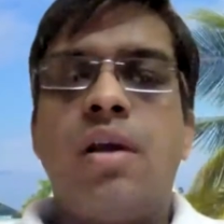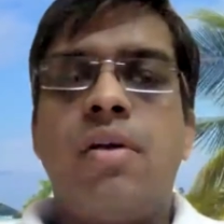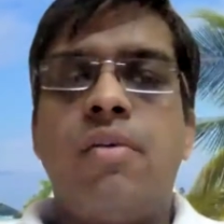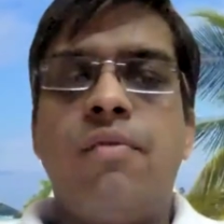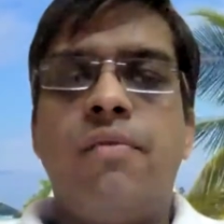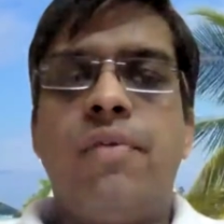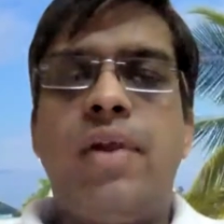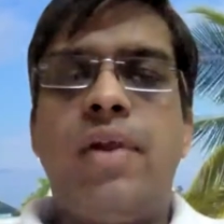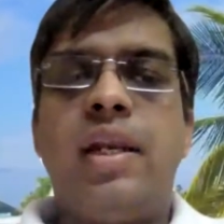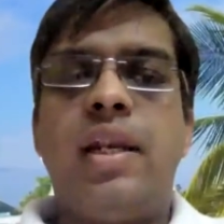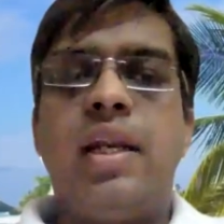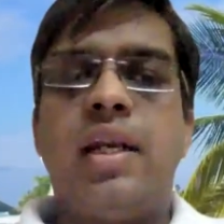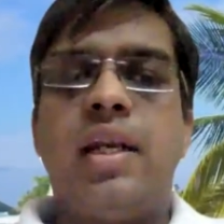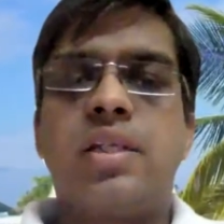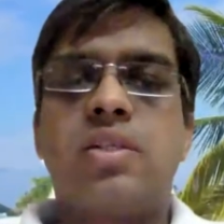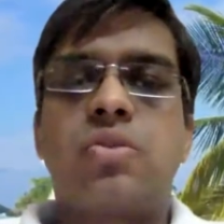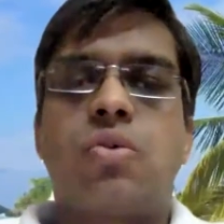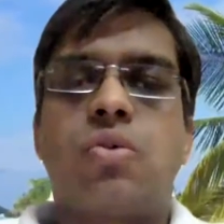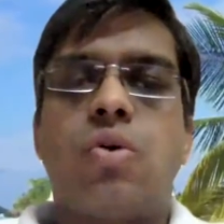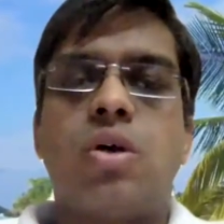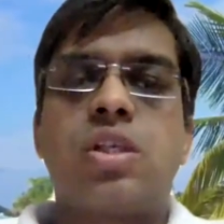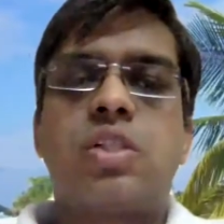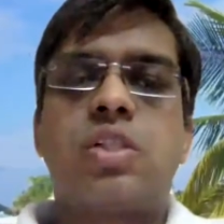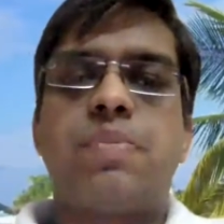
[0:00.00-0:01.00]
when it is
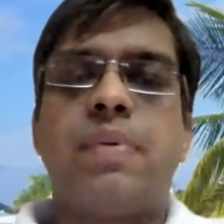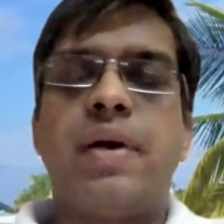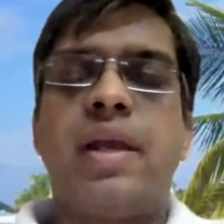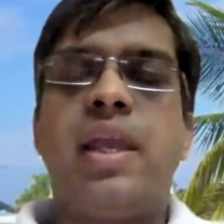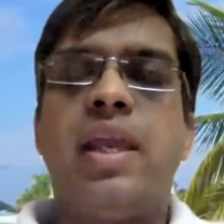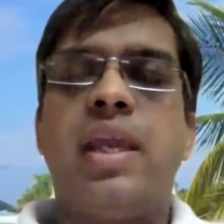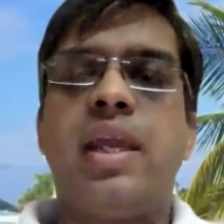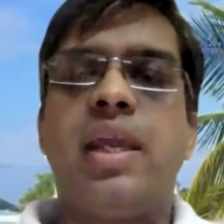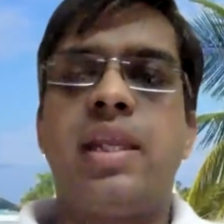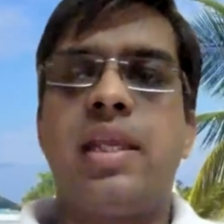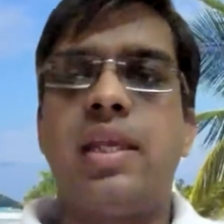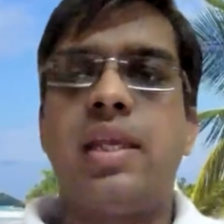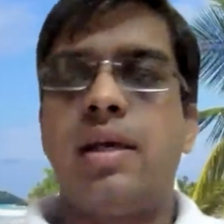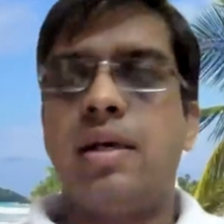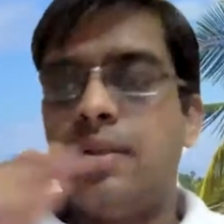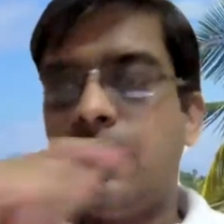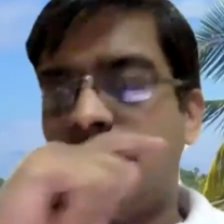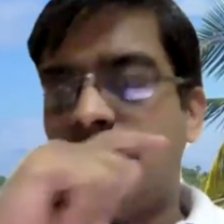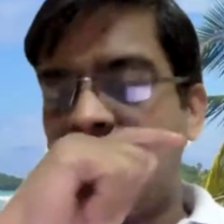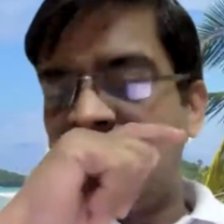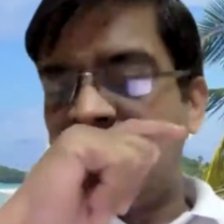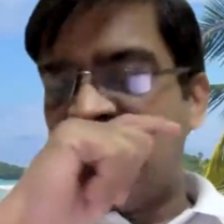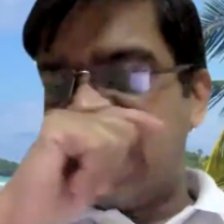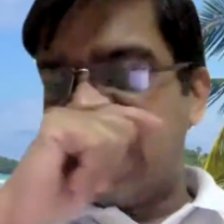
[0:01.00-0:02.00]
caused by any other
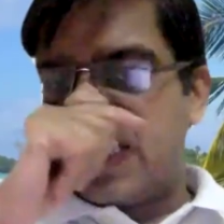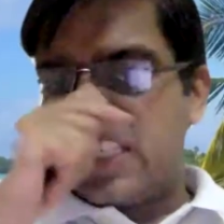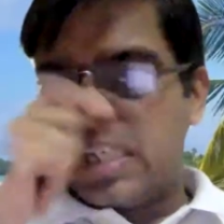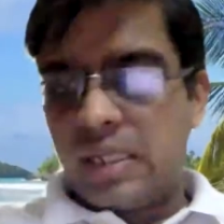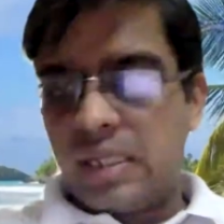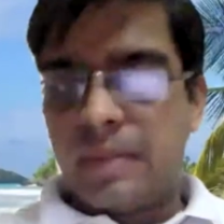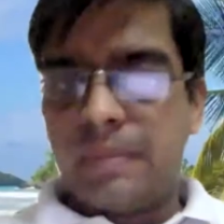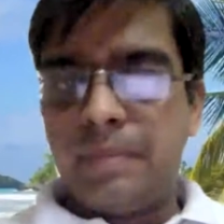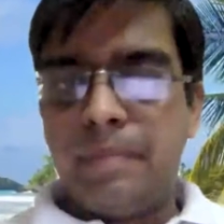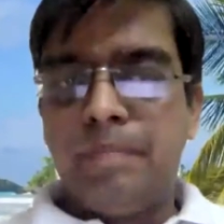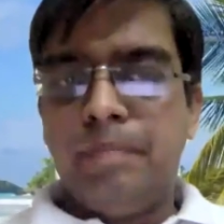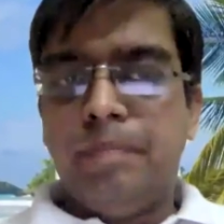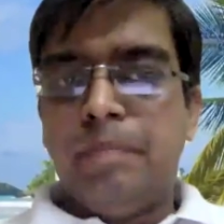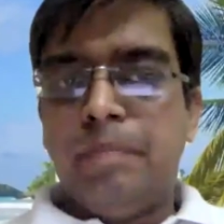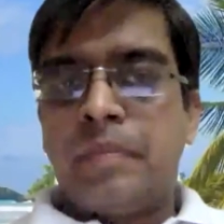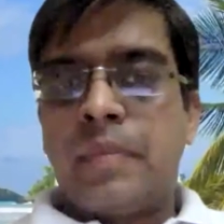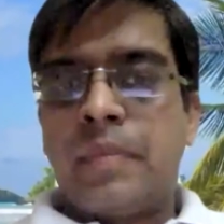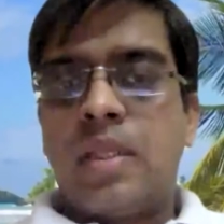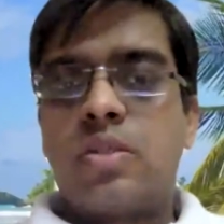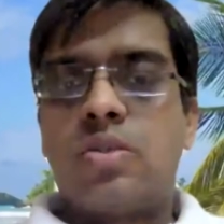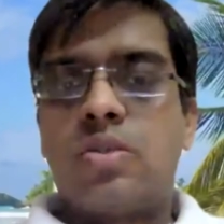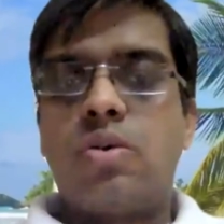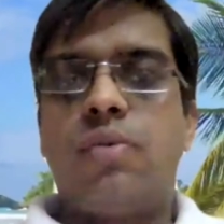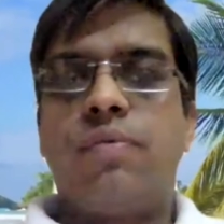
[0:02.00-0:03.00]
condition.
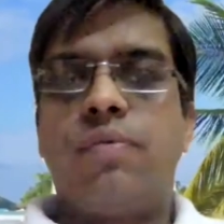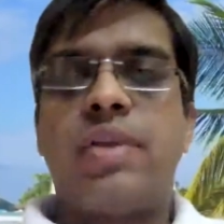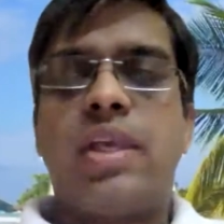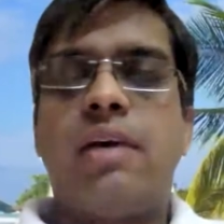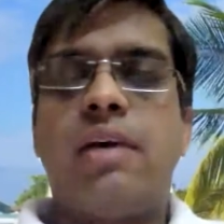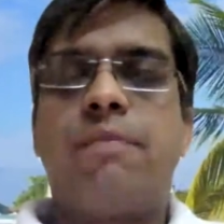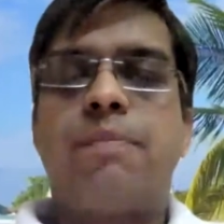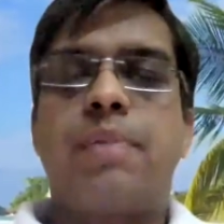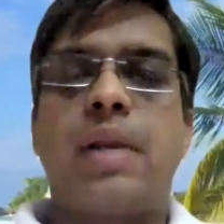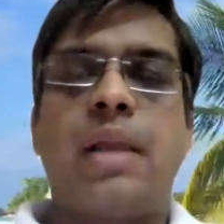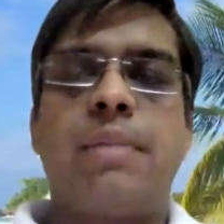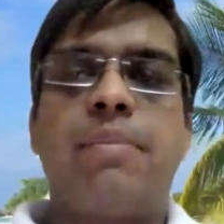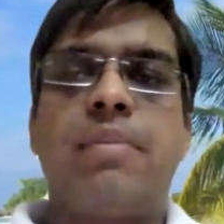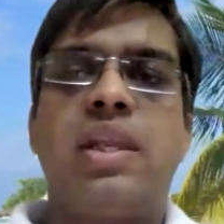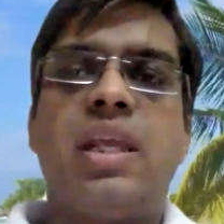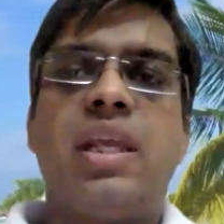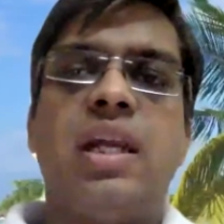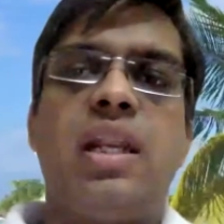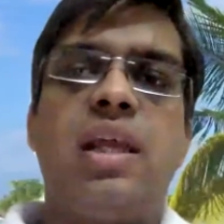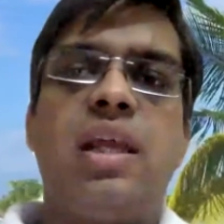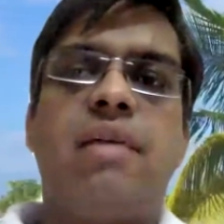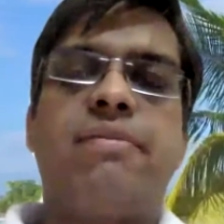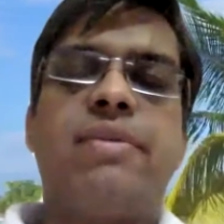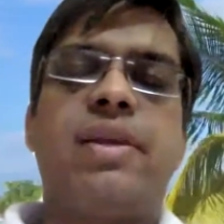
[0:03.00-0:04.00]
So we have primary
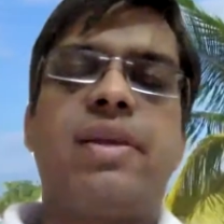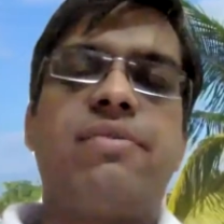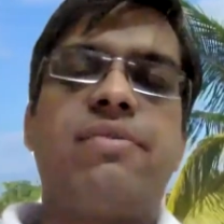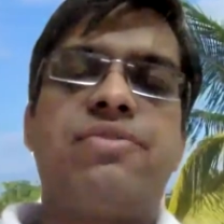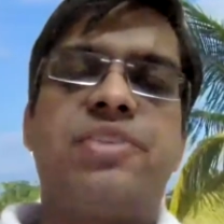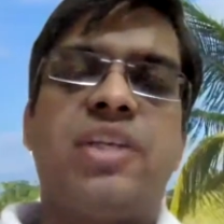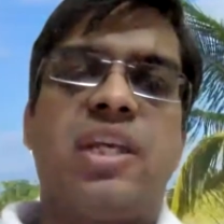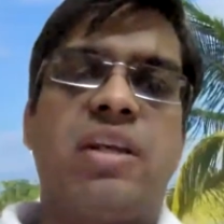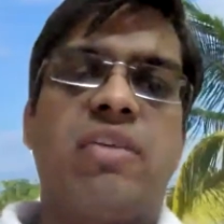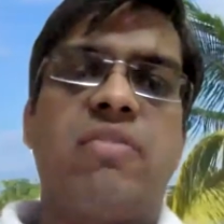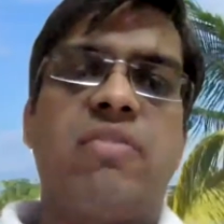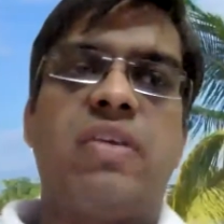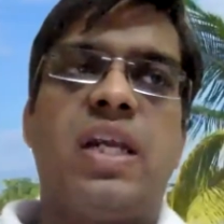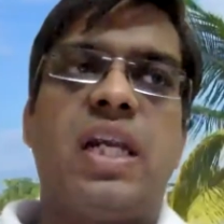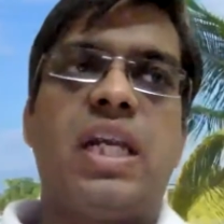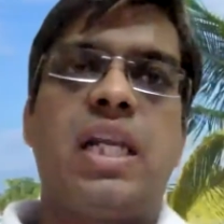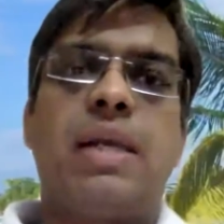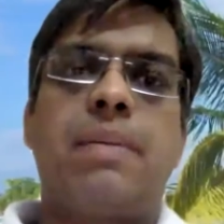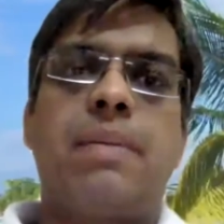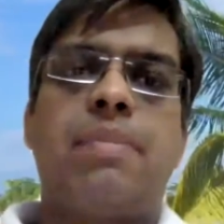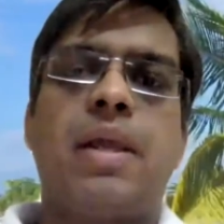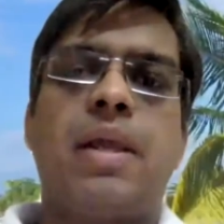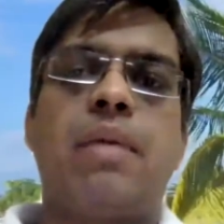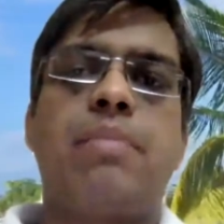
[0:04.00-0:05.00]
headache, we have secondary
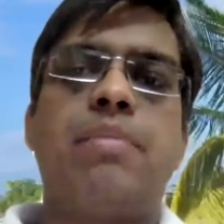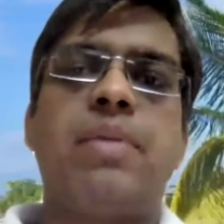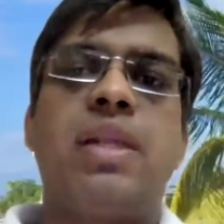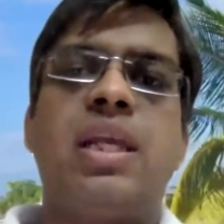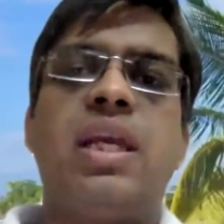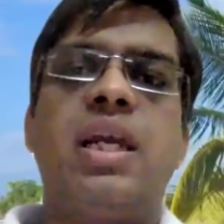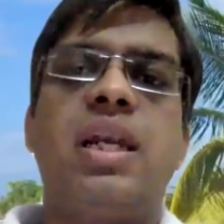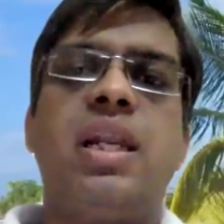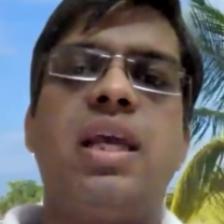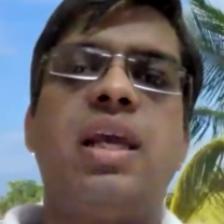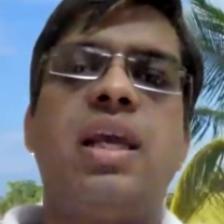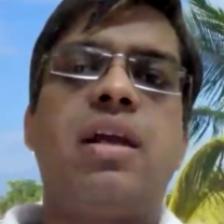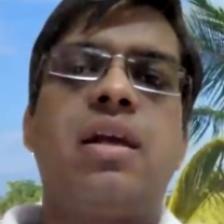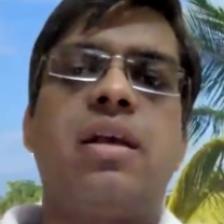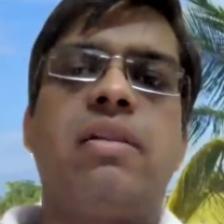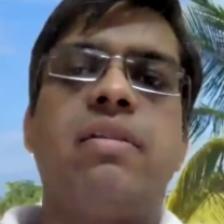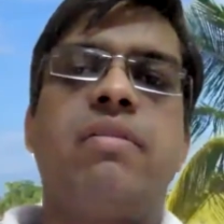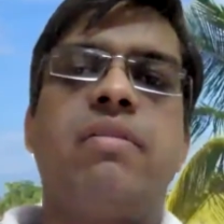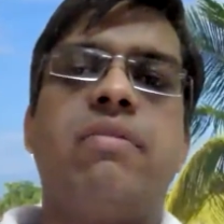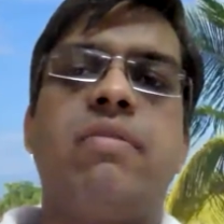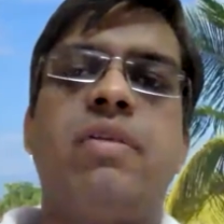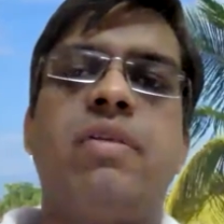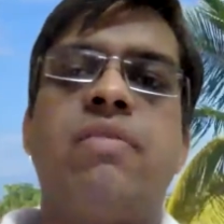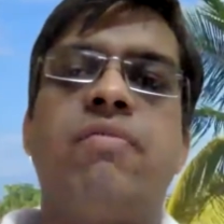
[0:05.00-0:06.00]
headache. Primary headache
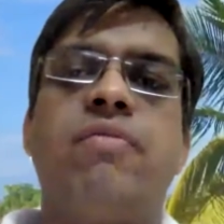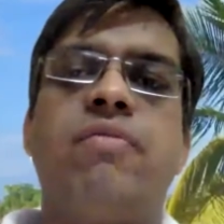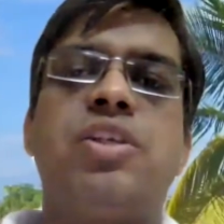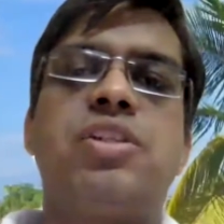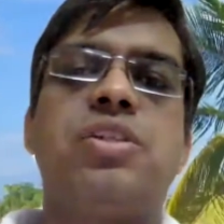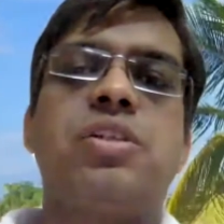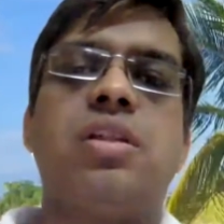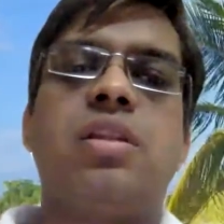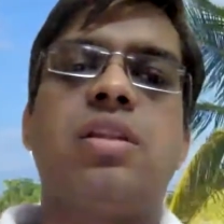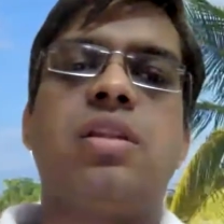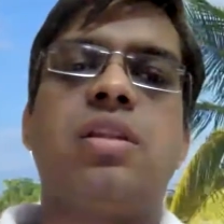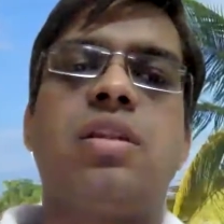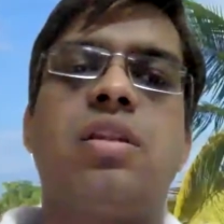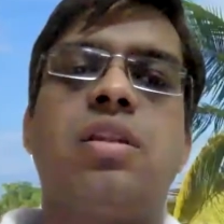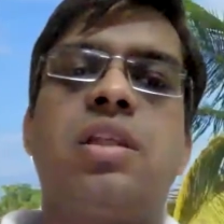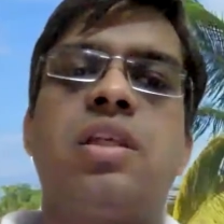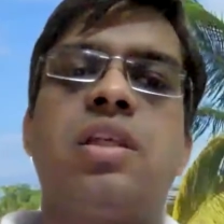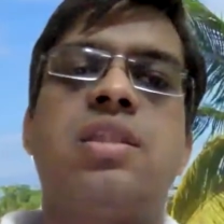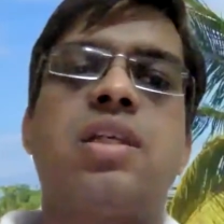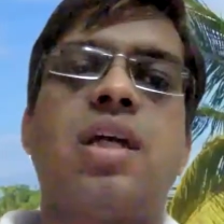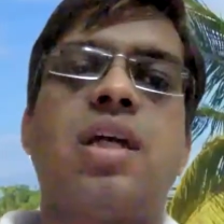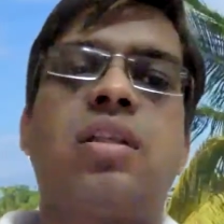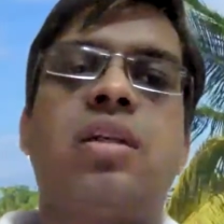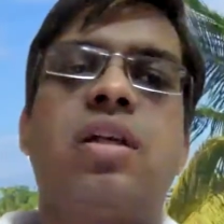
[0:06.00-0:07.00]
in which
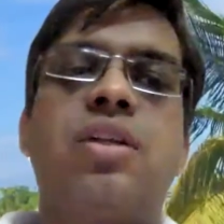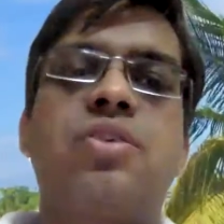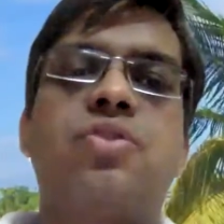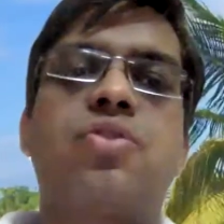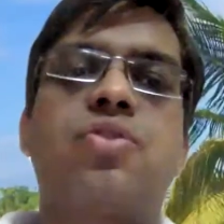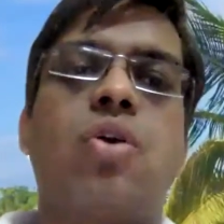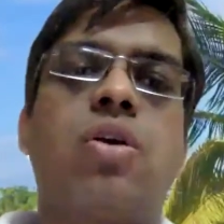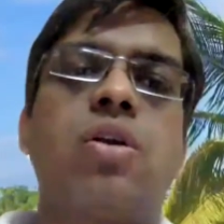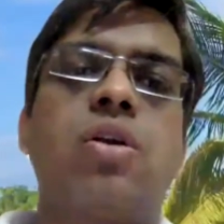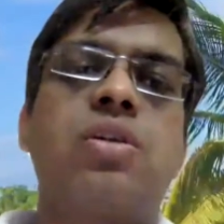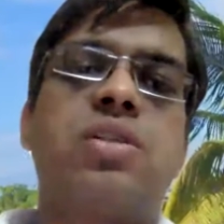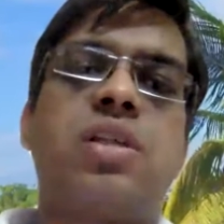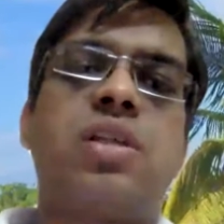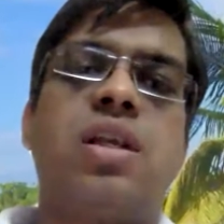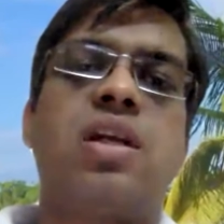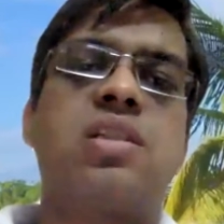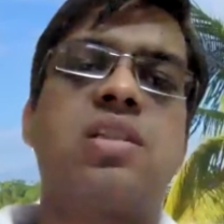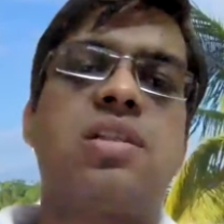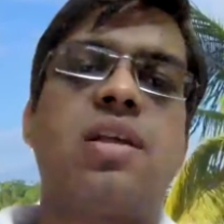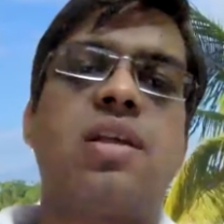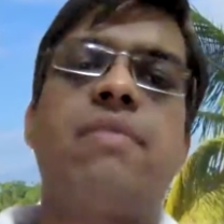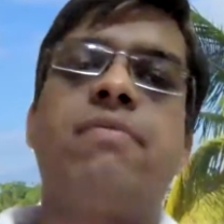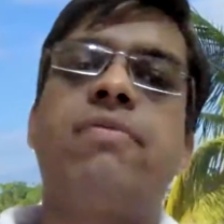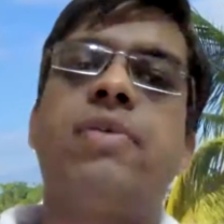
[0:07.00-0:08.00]
these are the disorders in
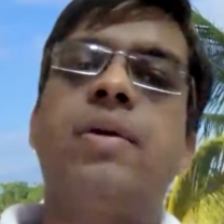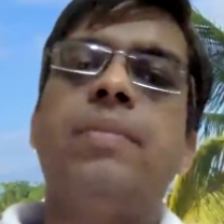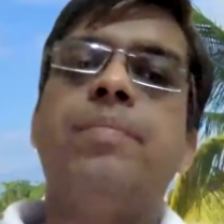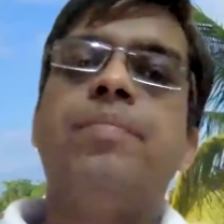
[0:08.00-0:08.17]
itself